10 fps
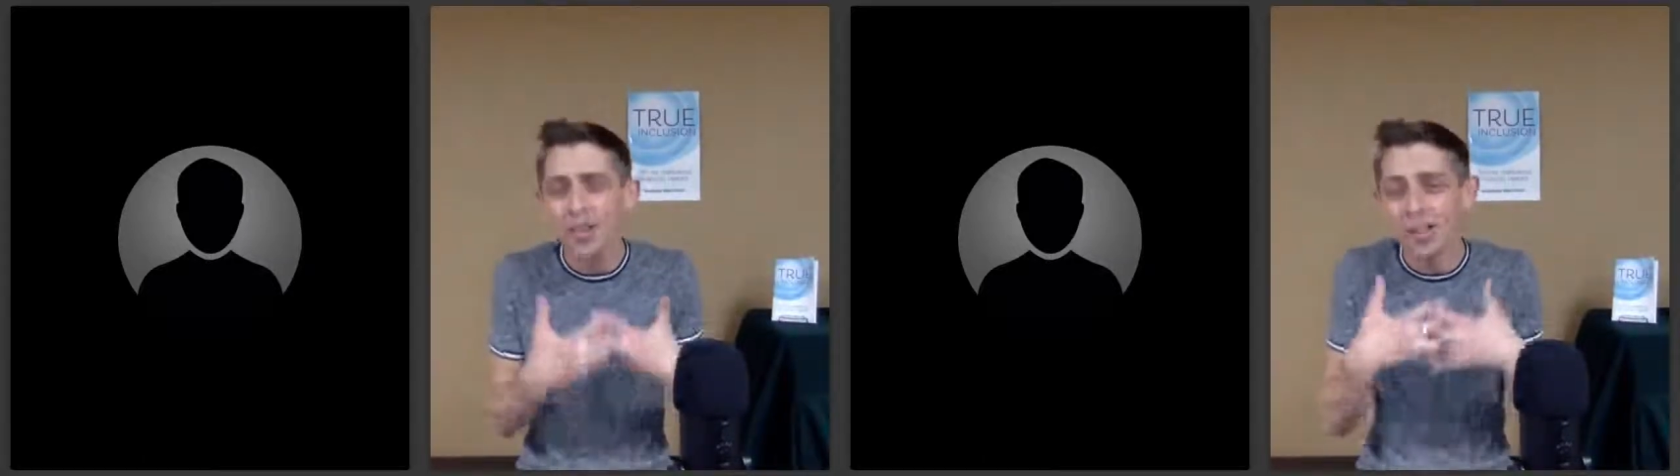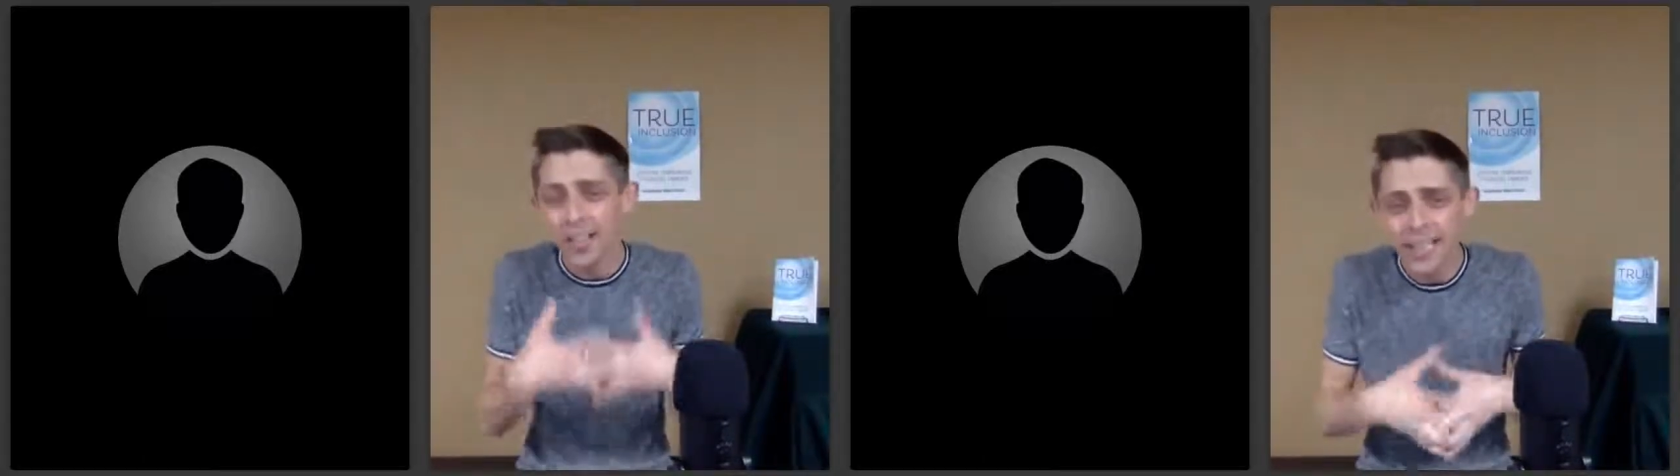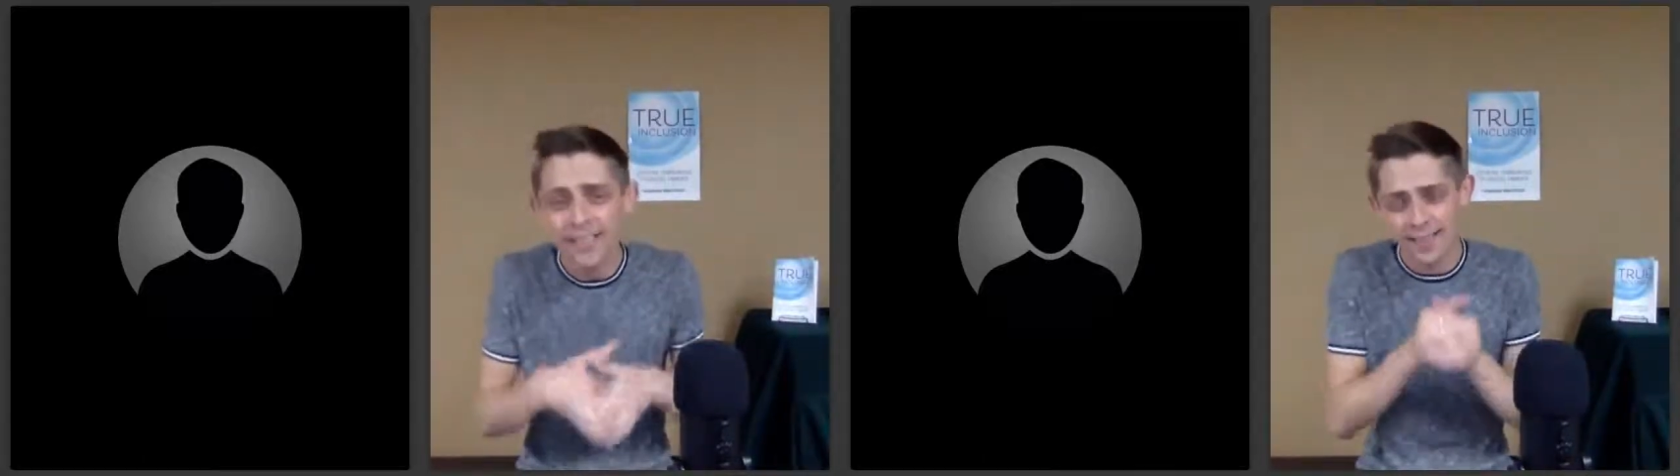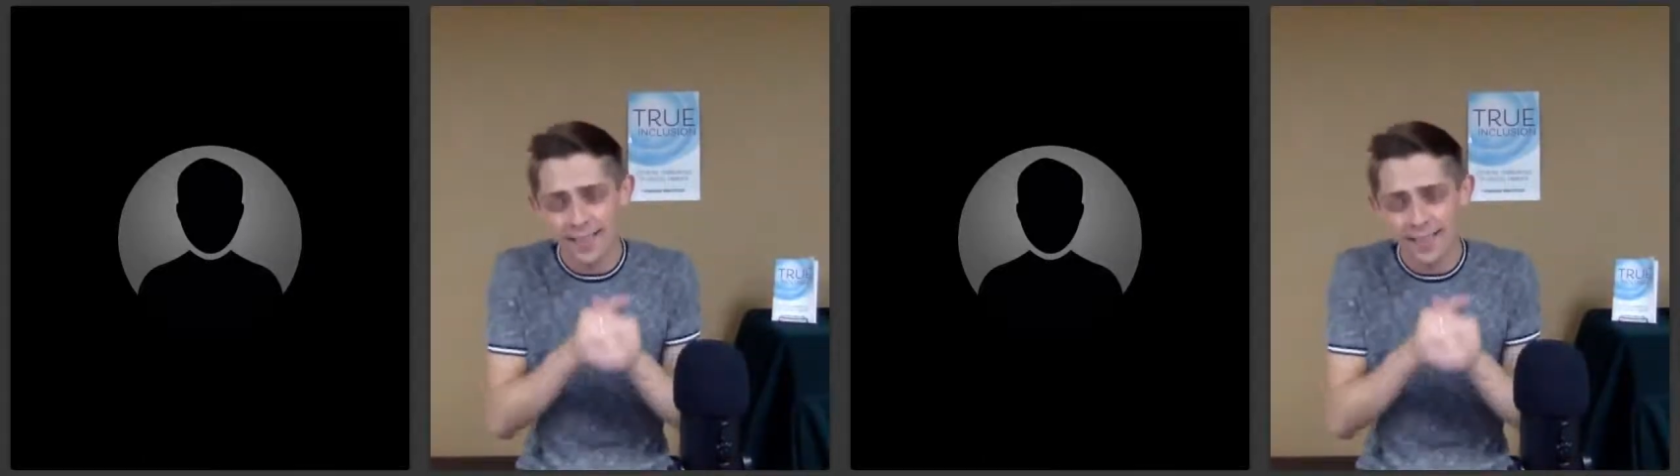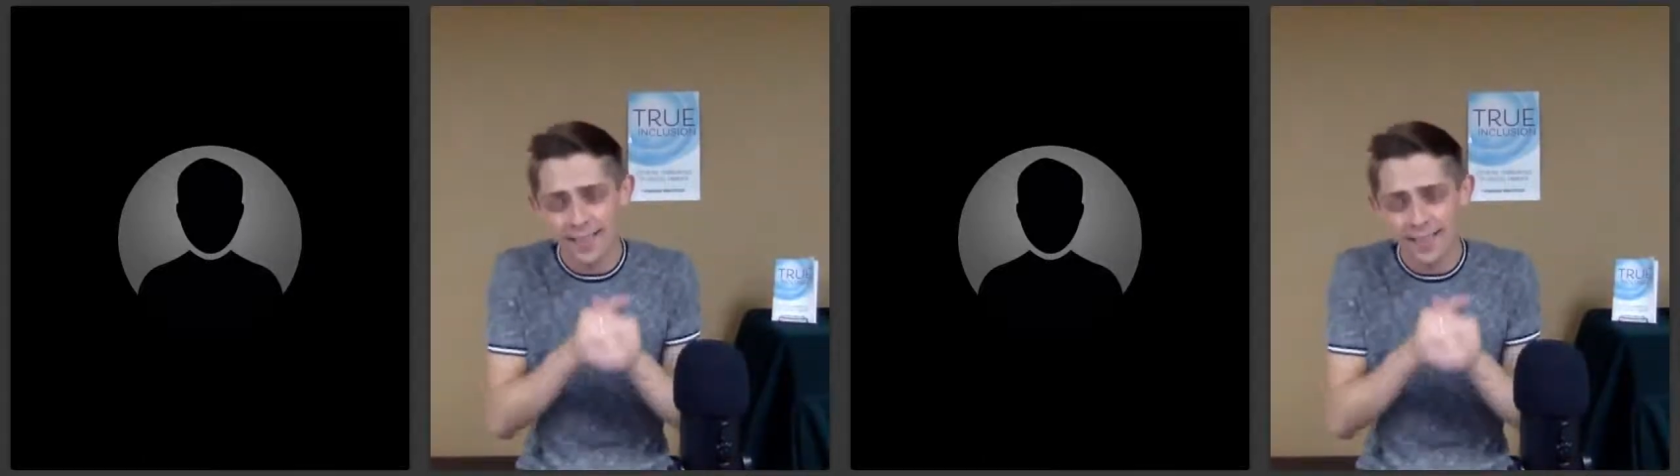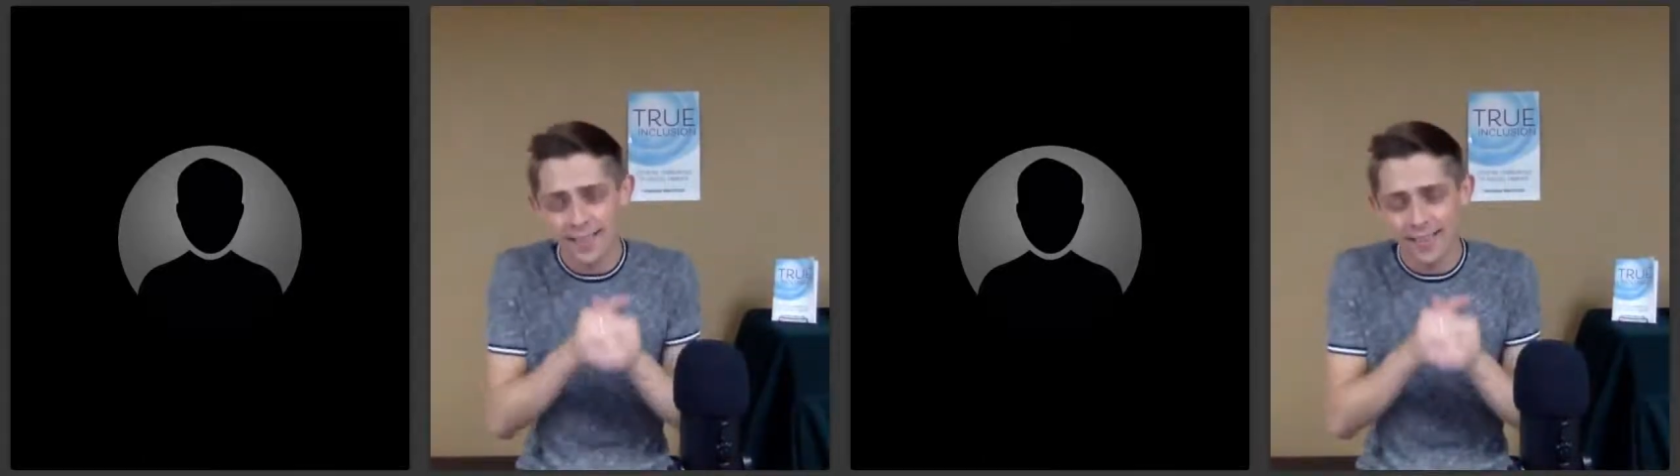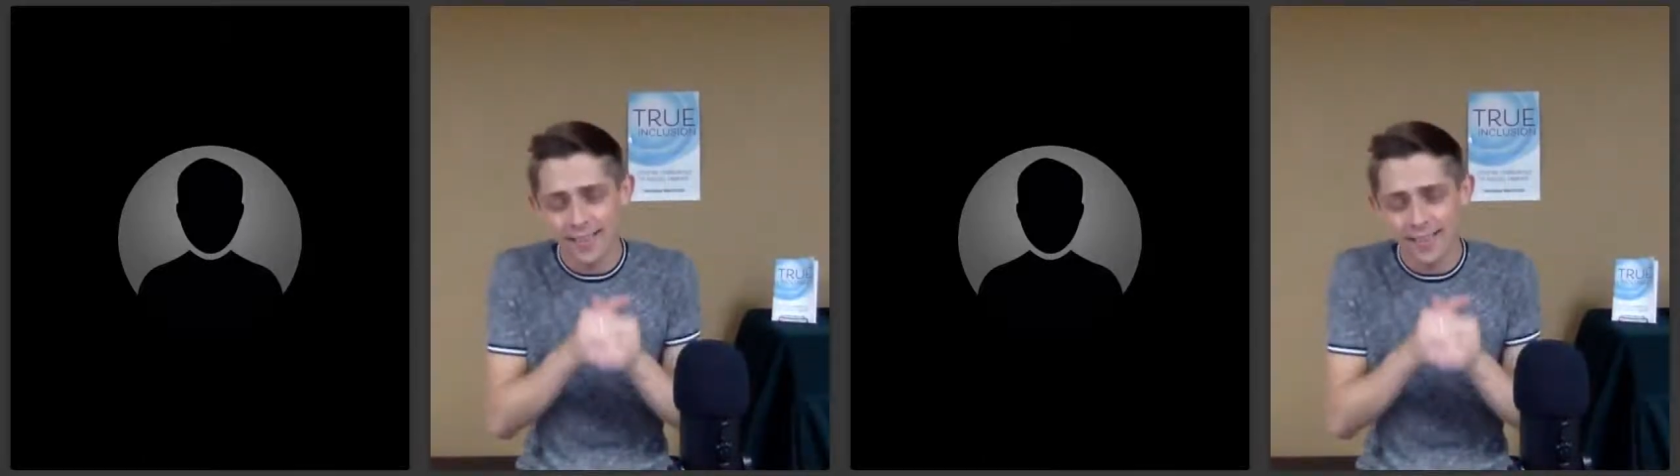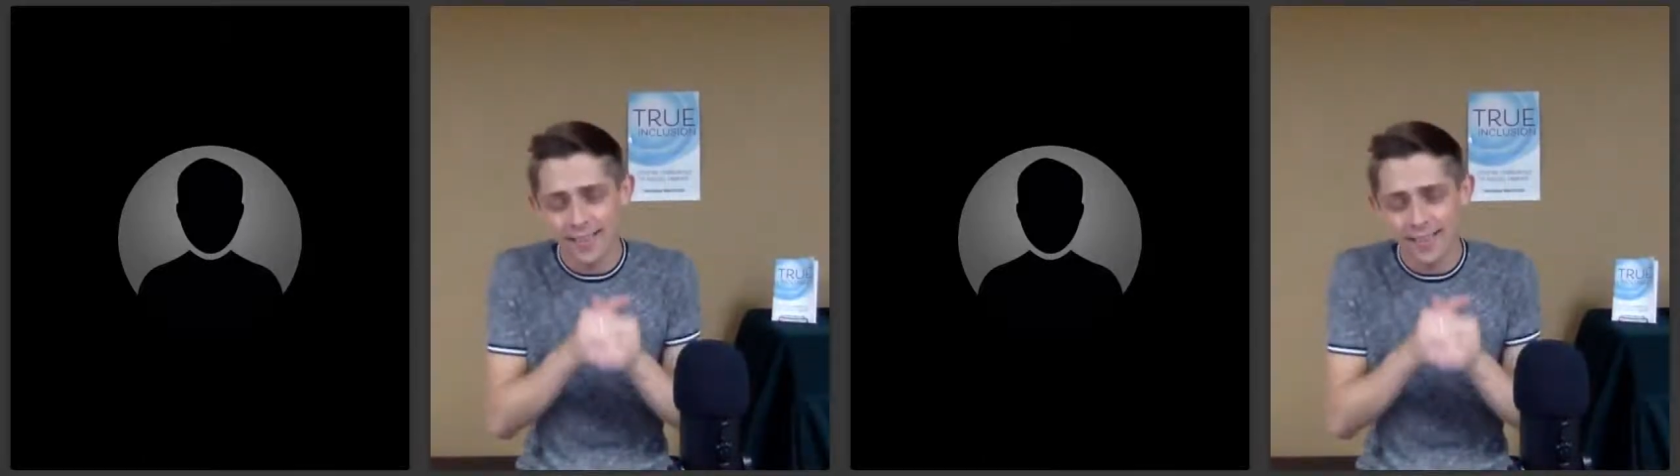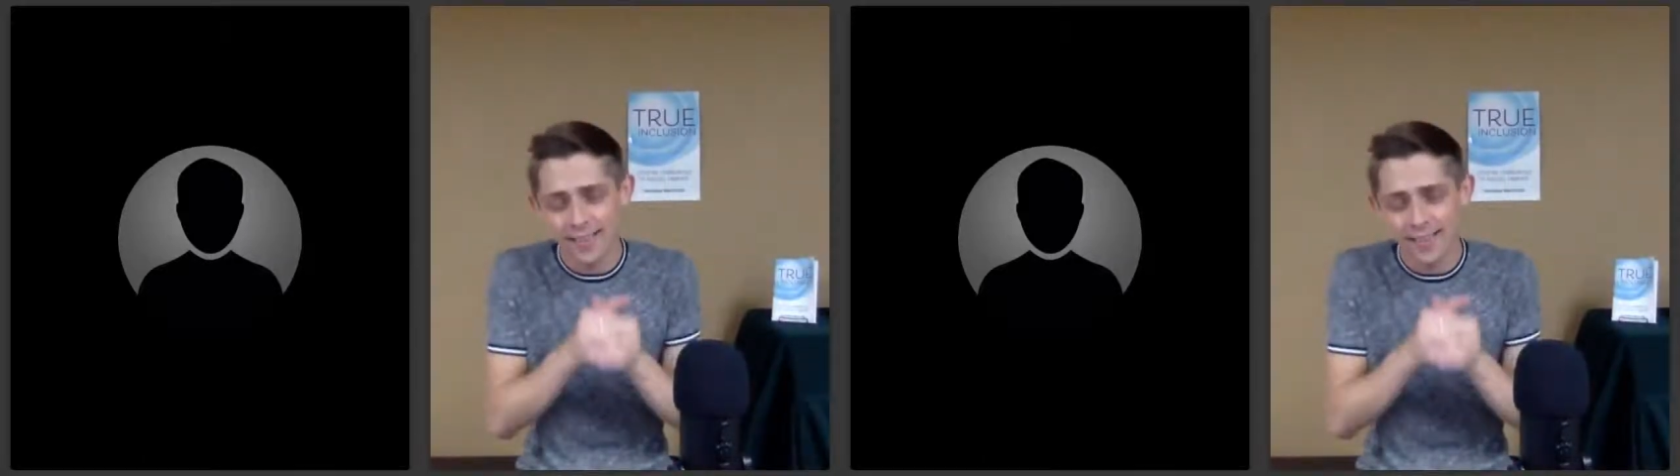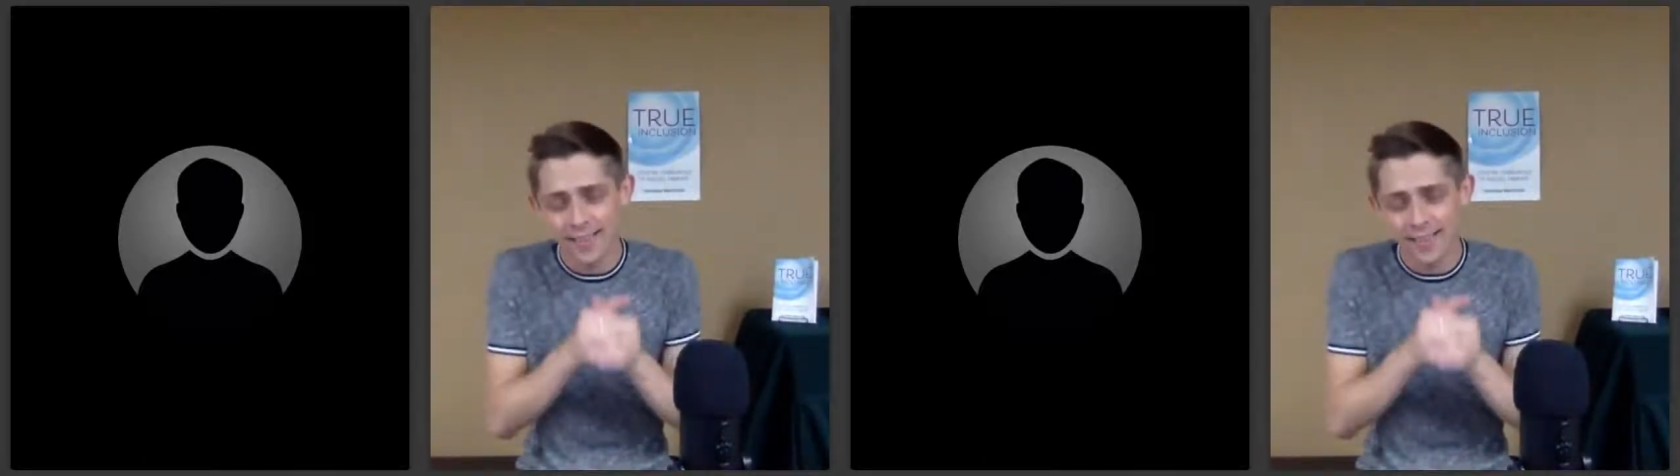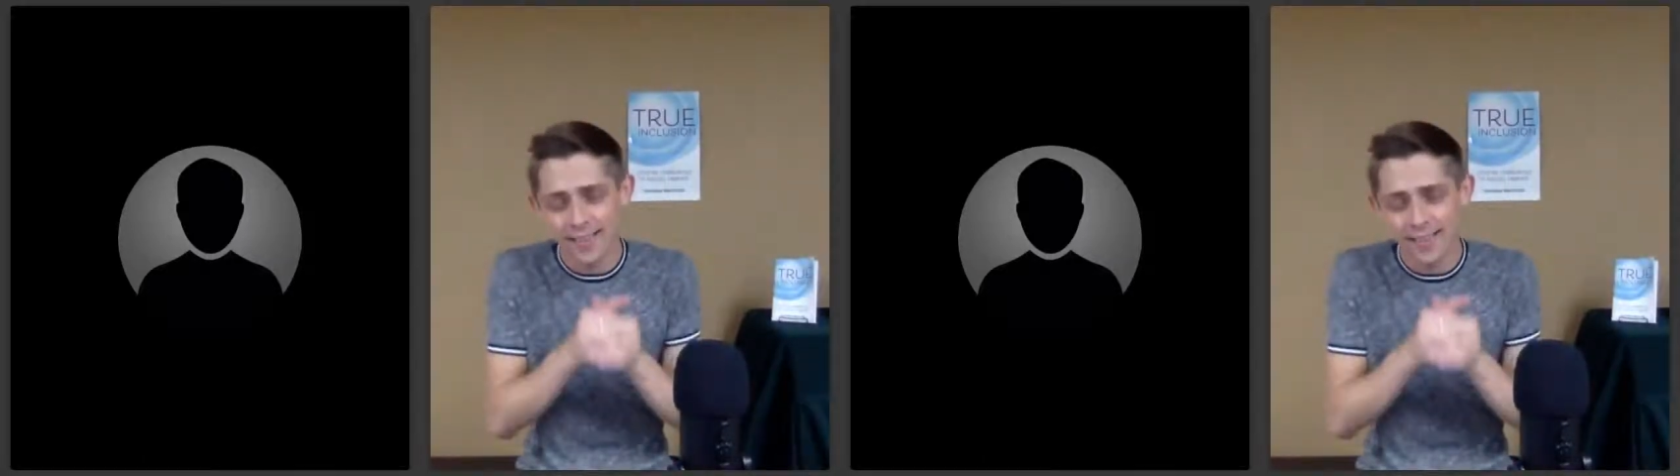are linked together as part of that one